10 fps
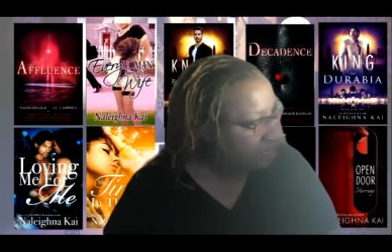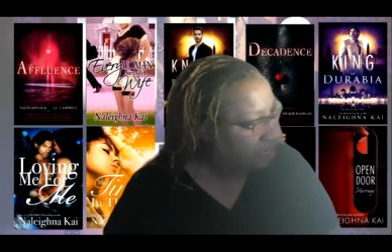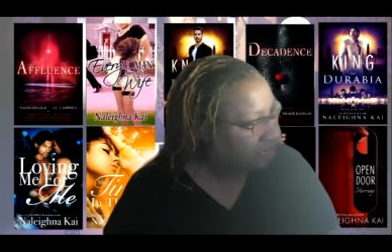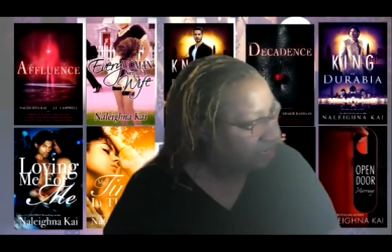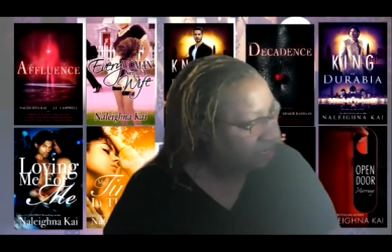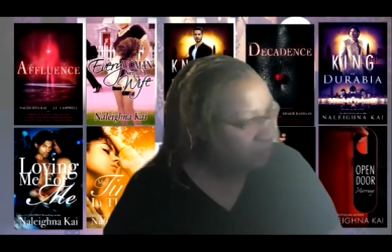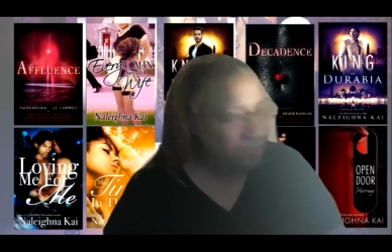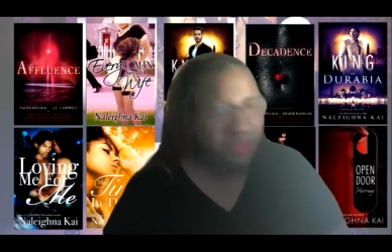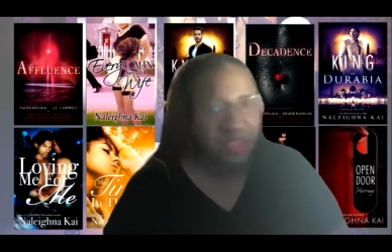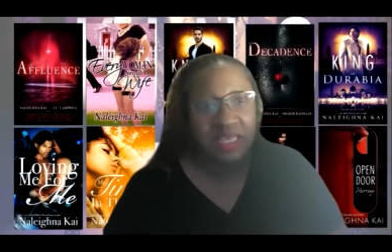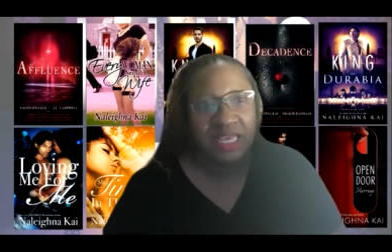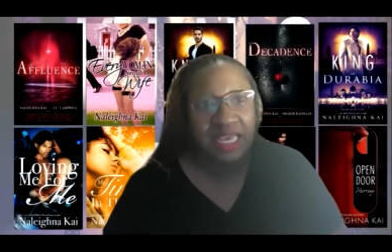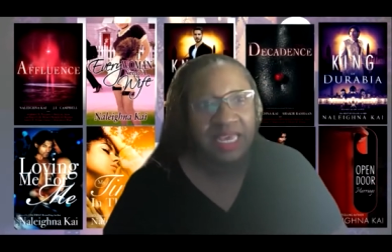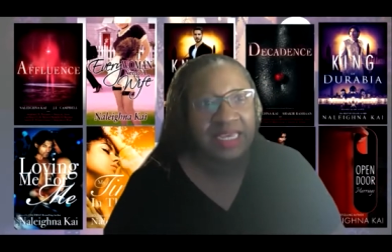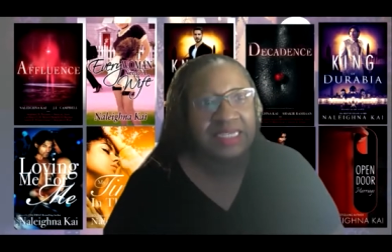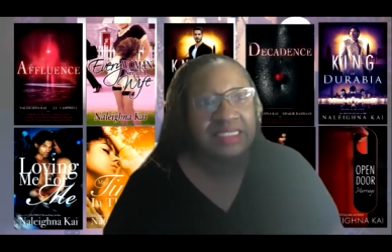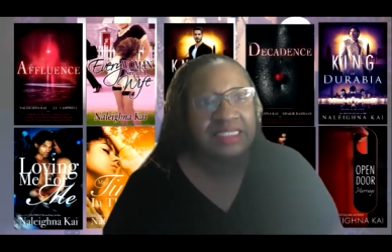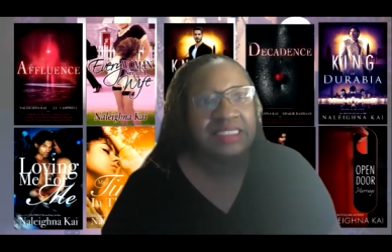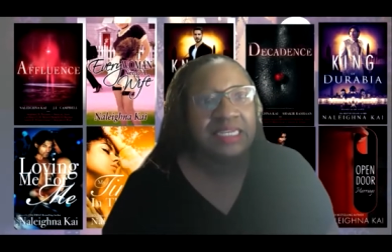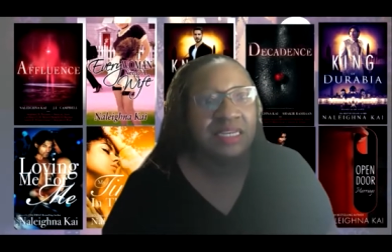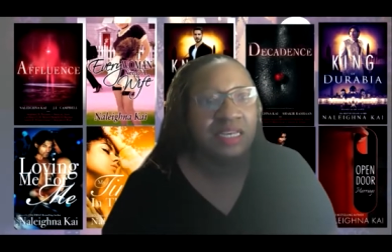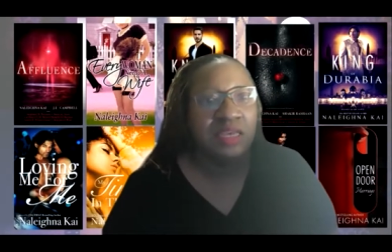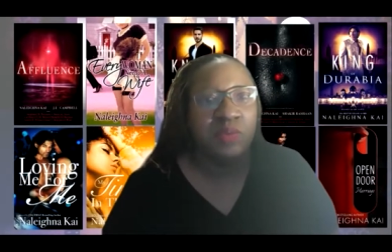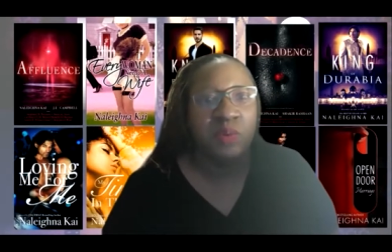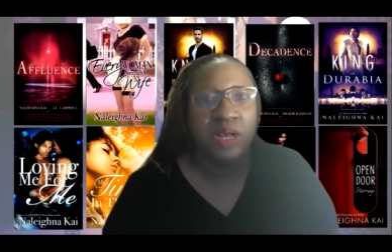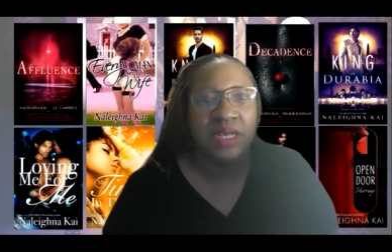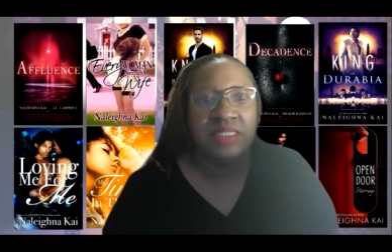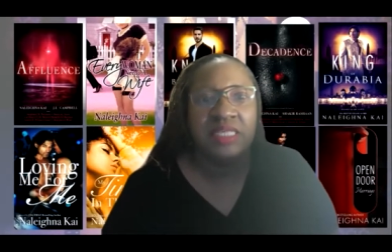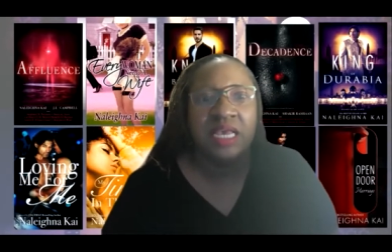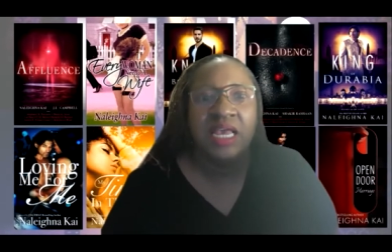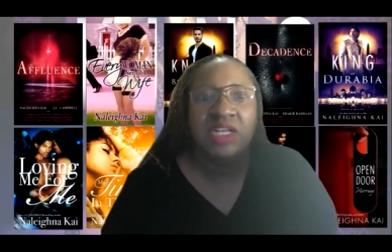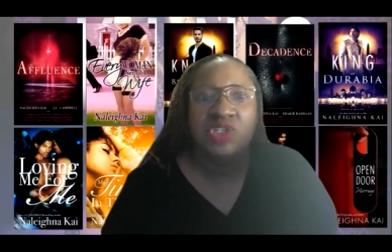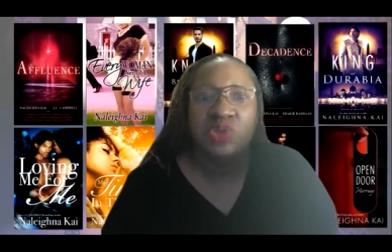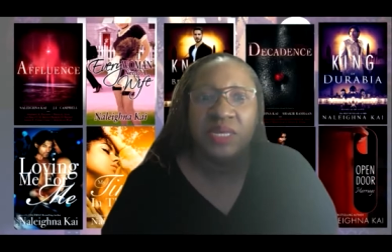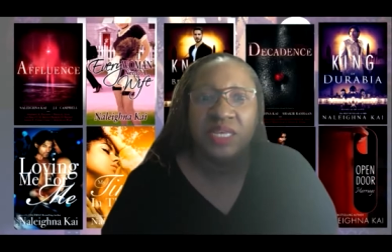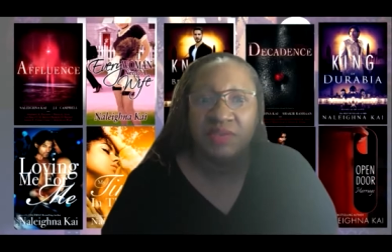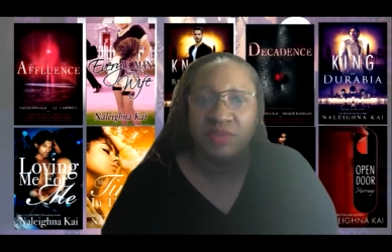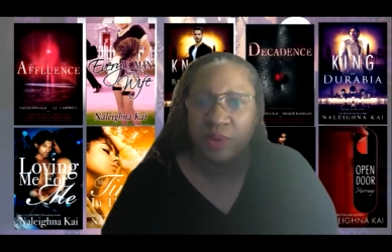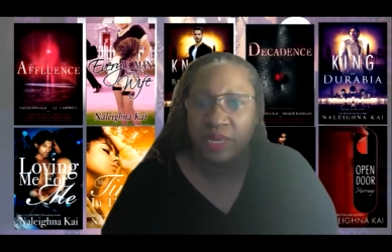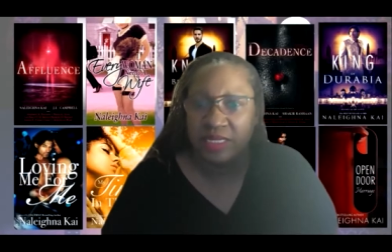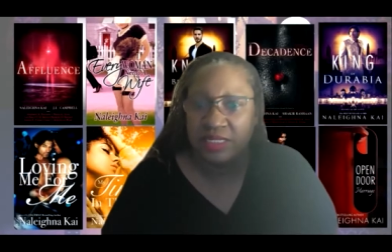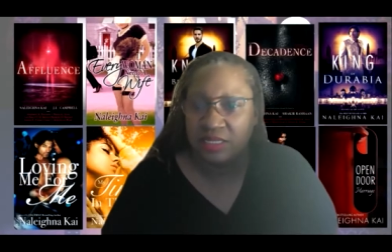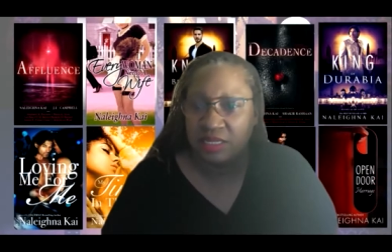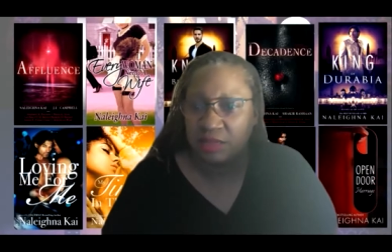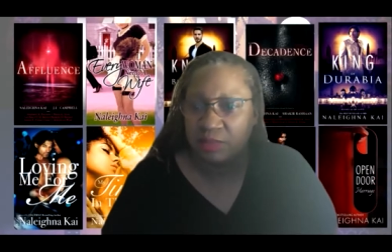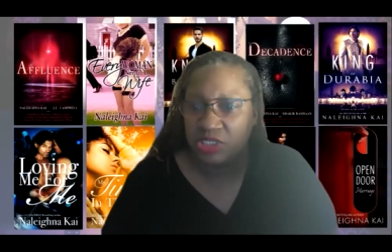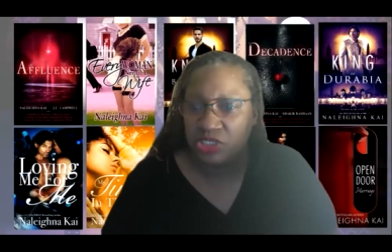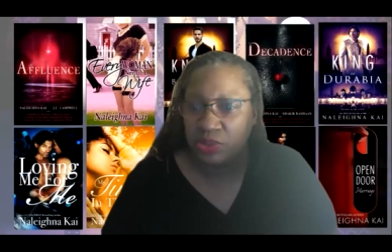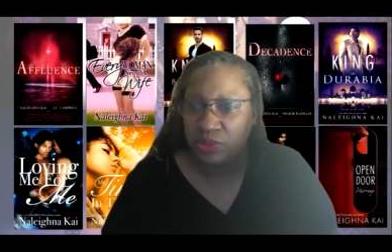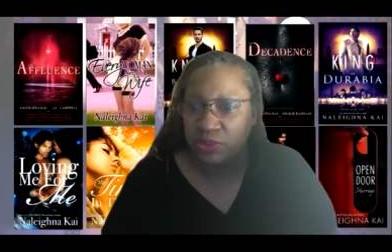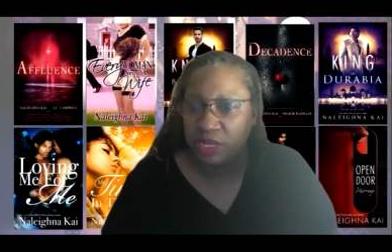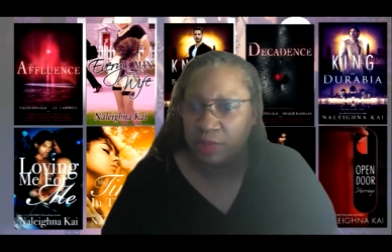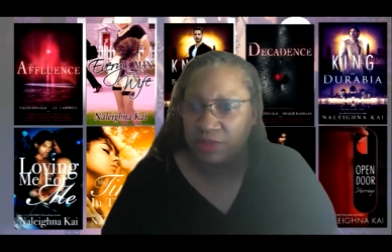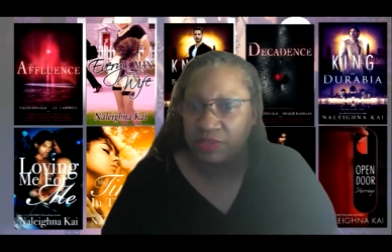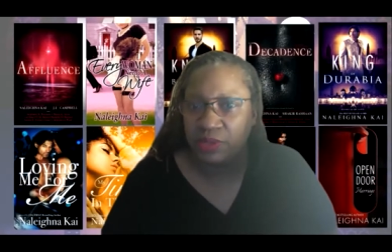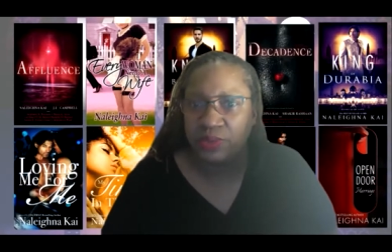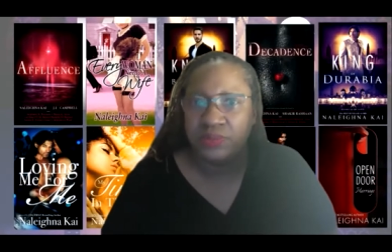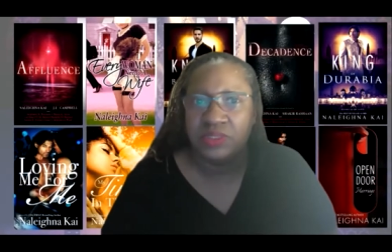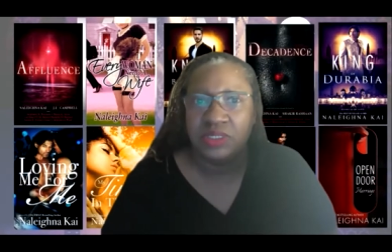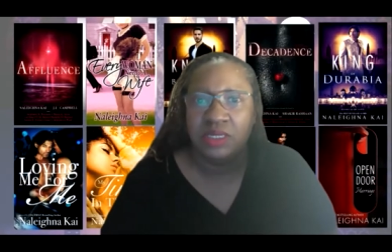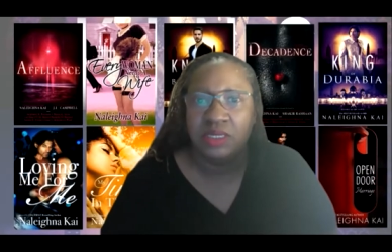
Um, and it was doing giveaways. Let me show you a couple of those.